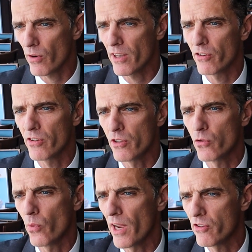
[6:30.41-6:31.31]
crisis
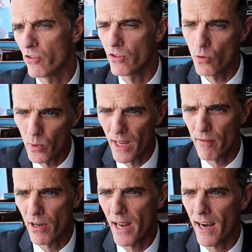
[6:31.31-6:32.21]
situation you would
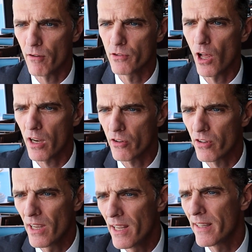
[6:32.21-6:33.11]
have a lack of dollars,